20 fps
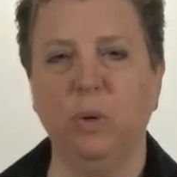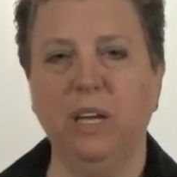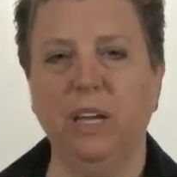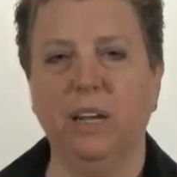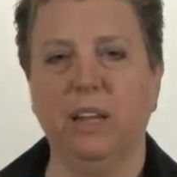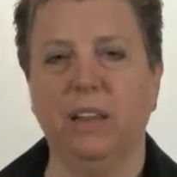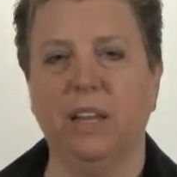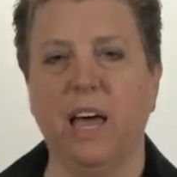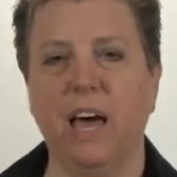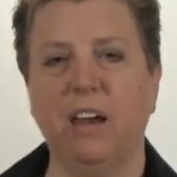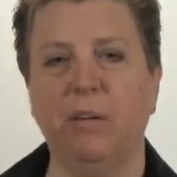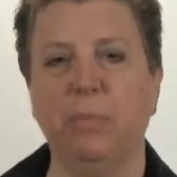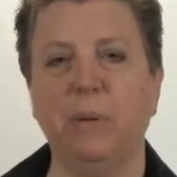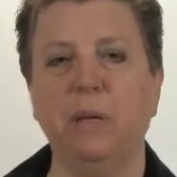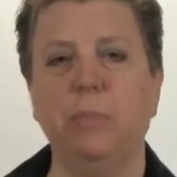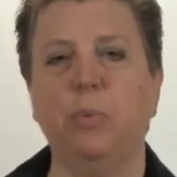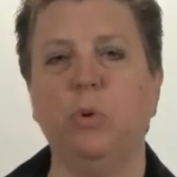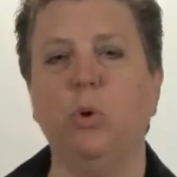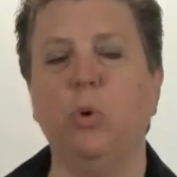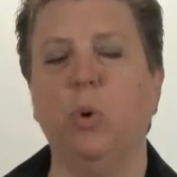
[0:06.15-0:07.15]
We get a lot of
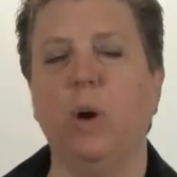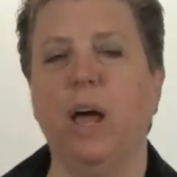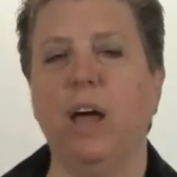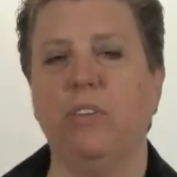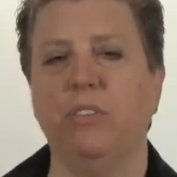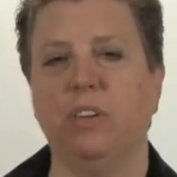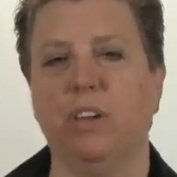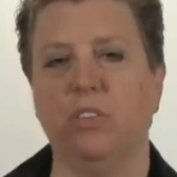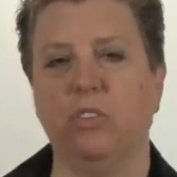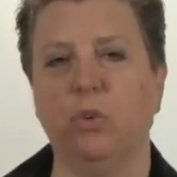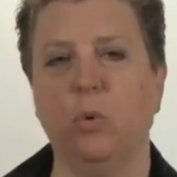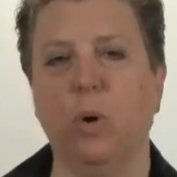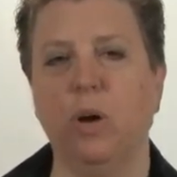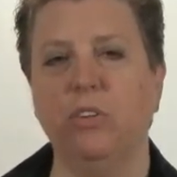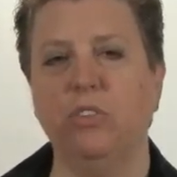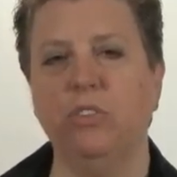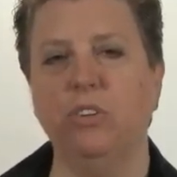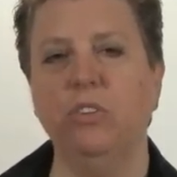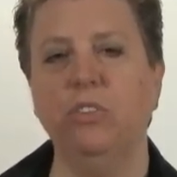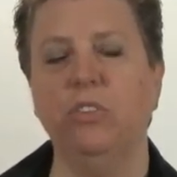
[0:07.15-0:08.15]
people who ask us
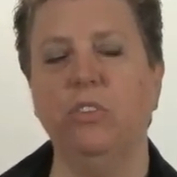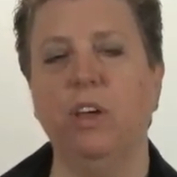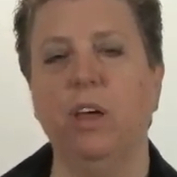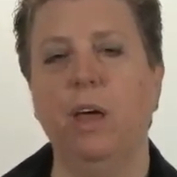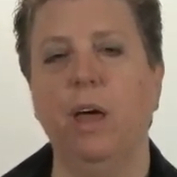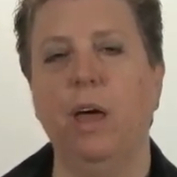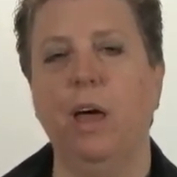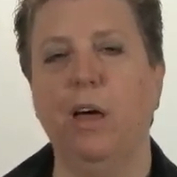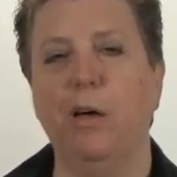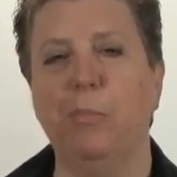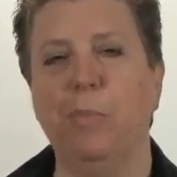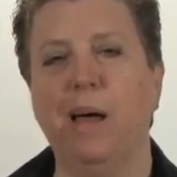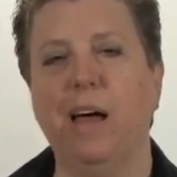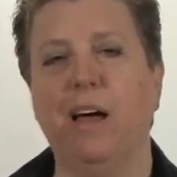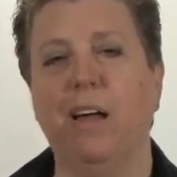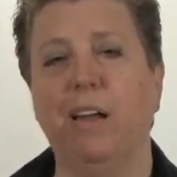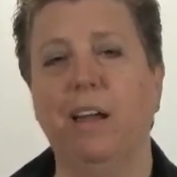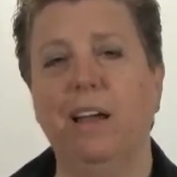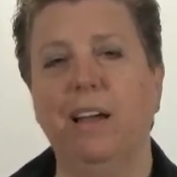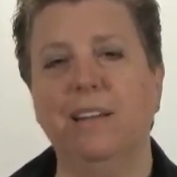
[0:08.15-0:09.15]
questions
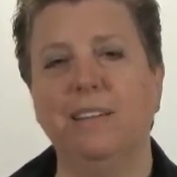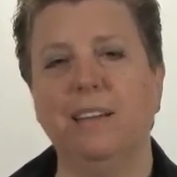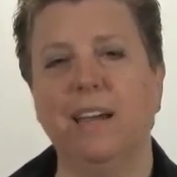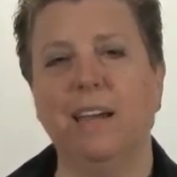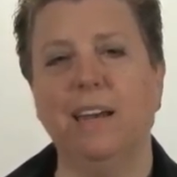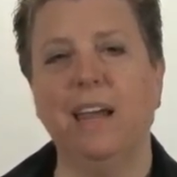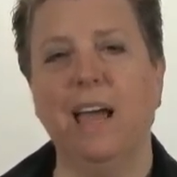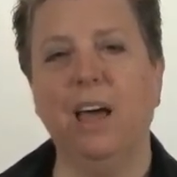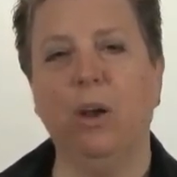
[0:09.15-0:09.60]
about planning.